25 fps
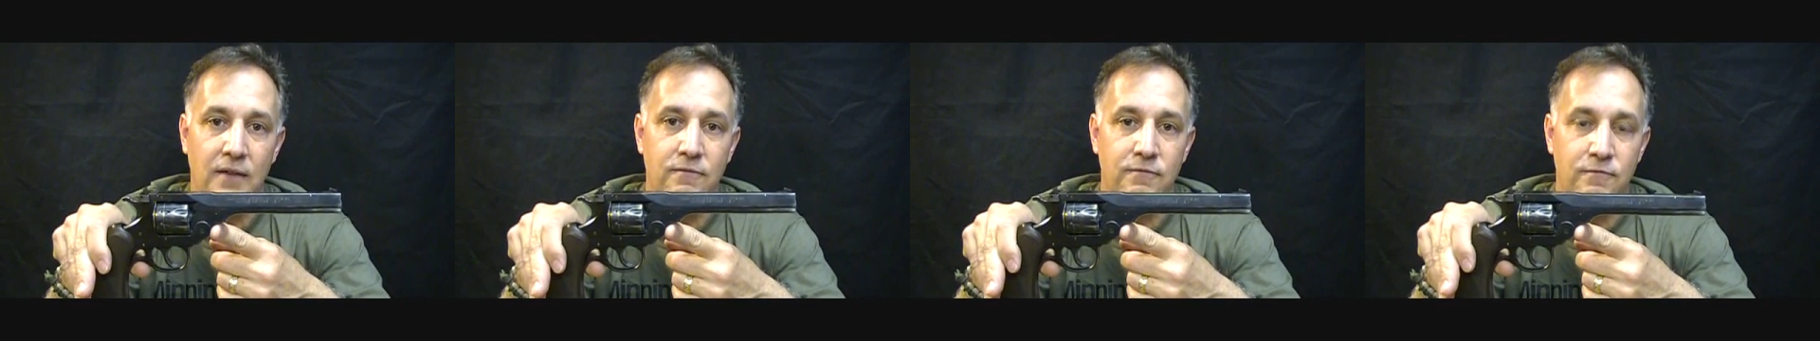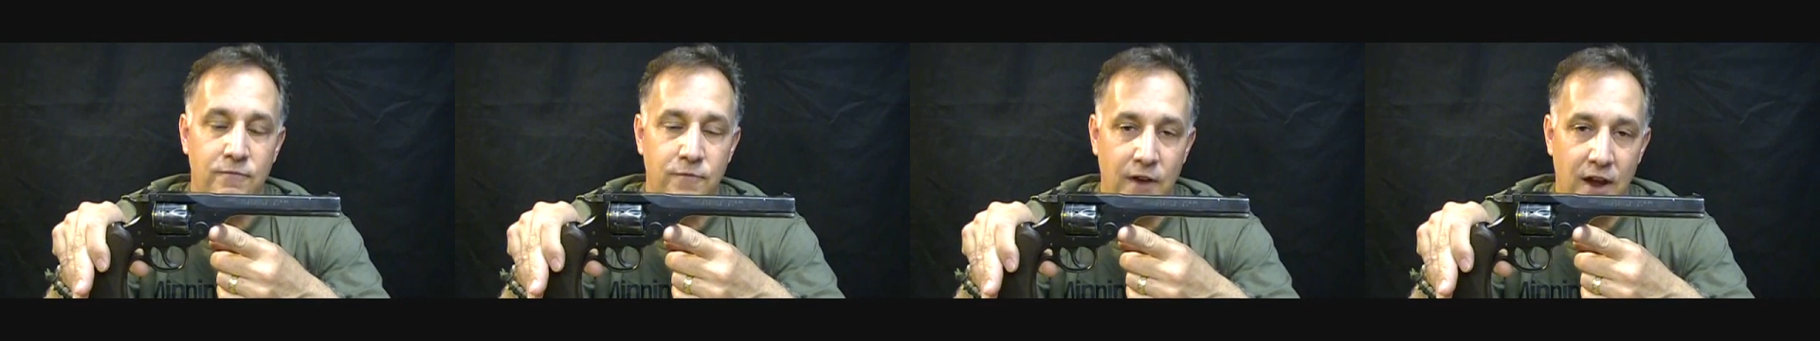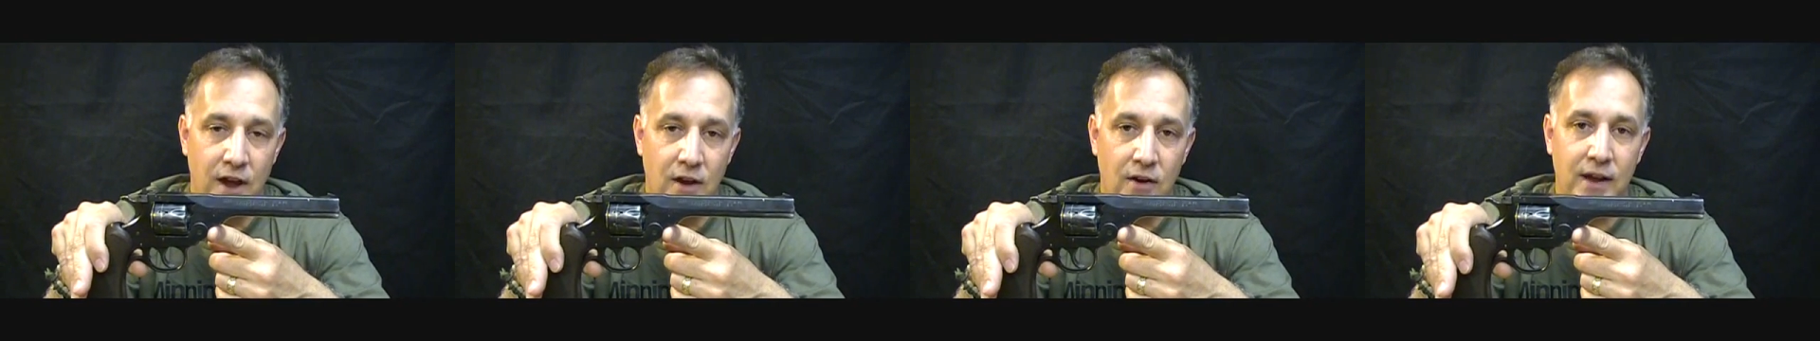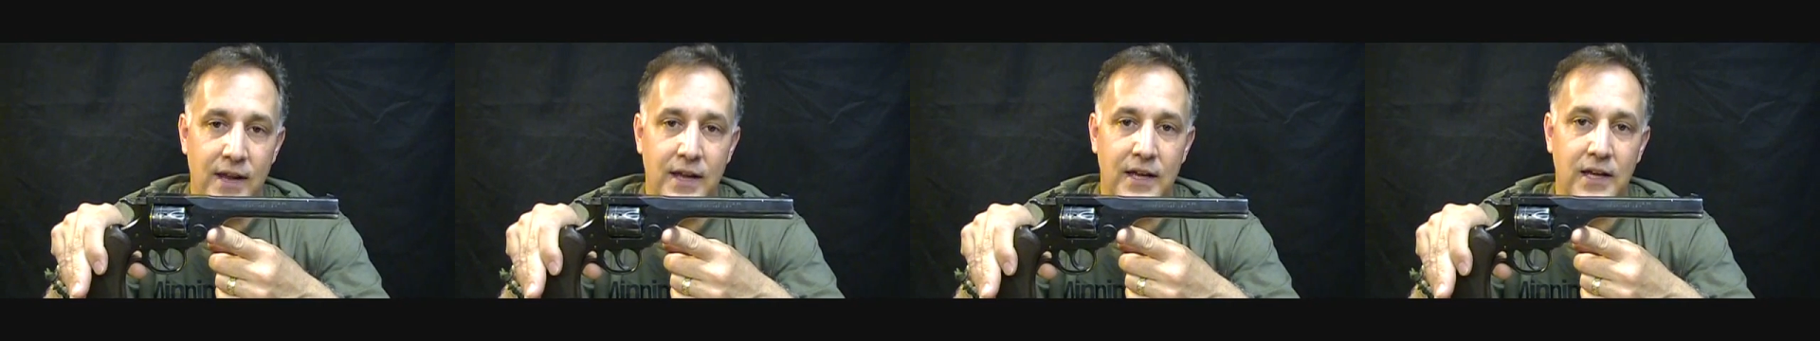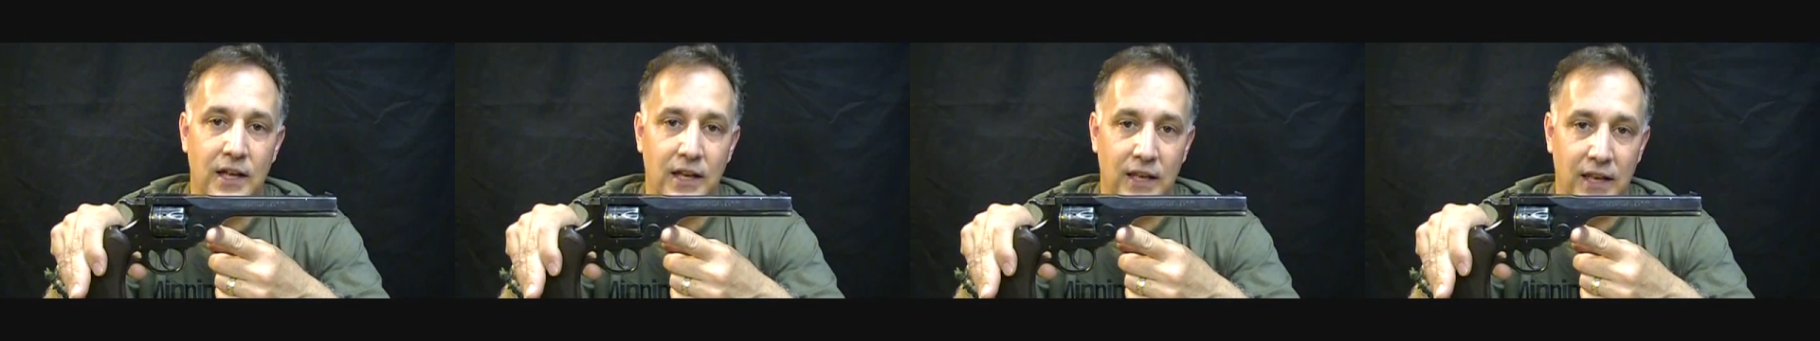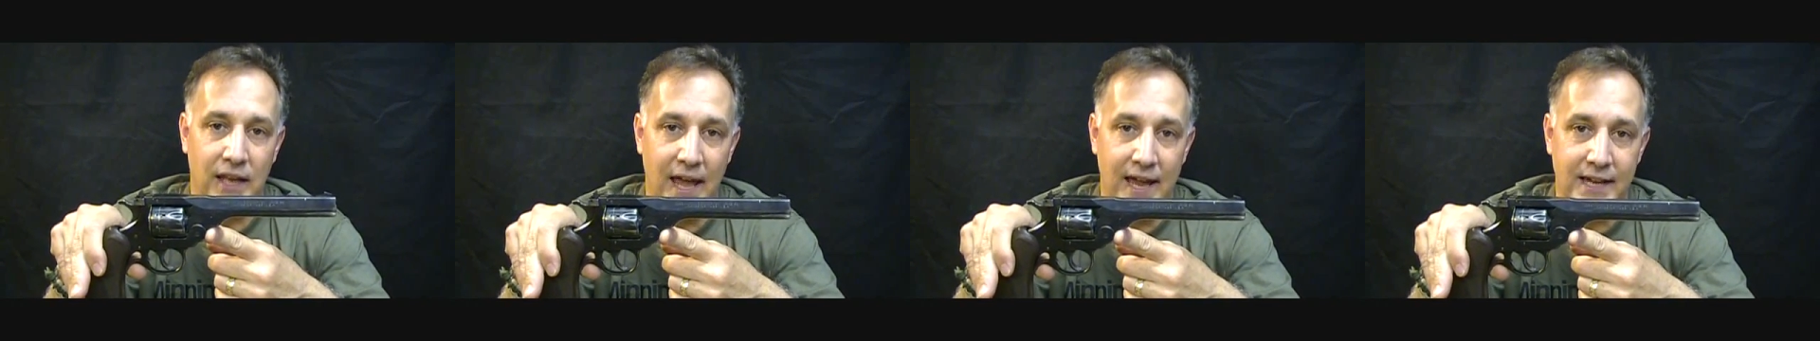Very
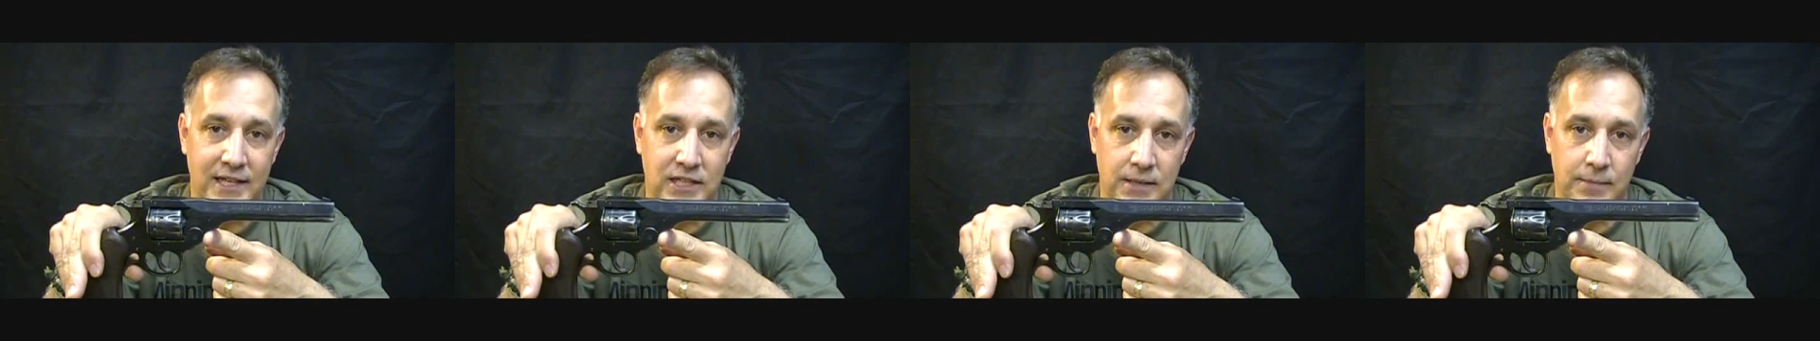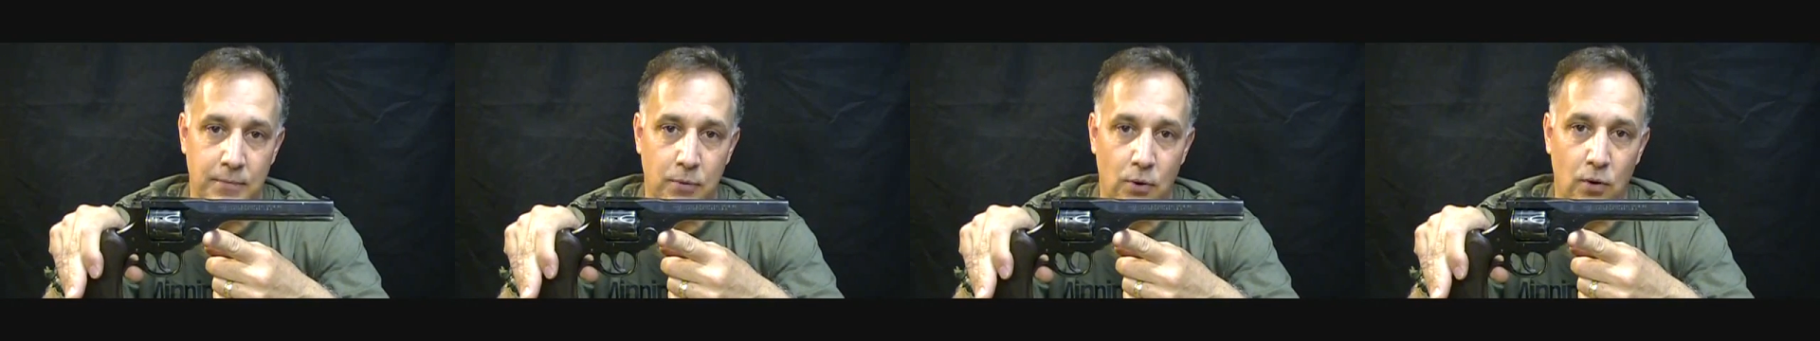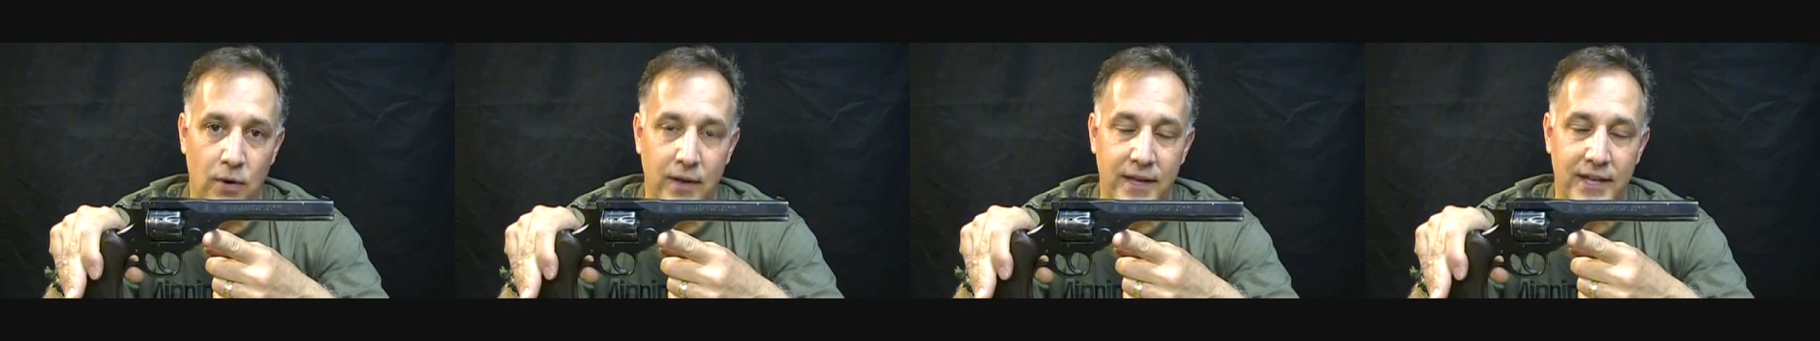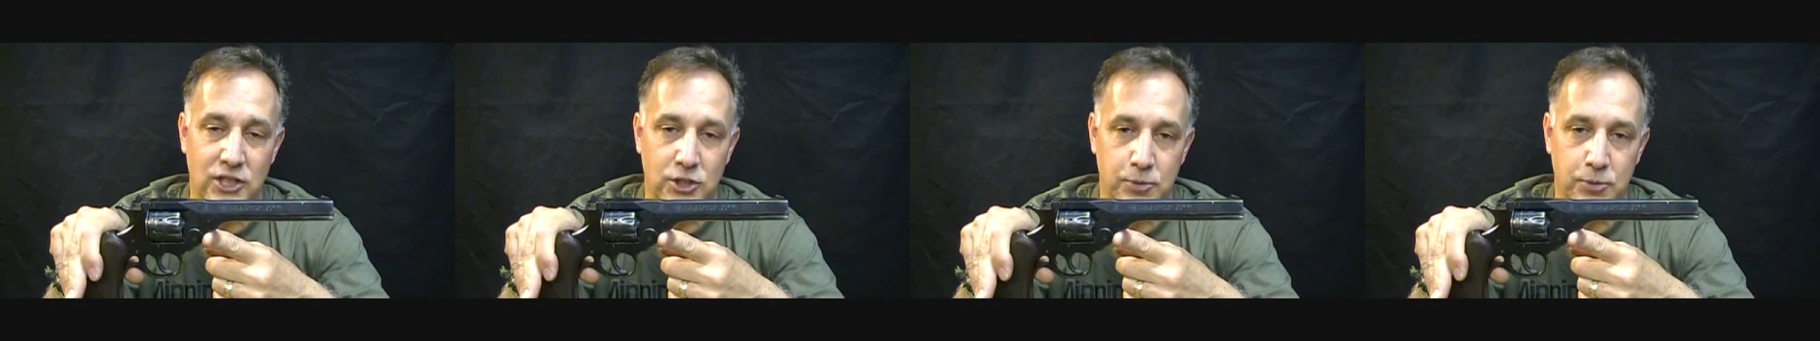collectible,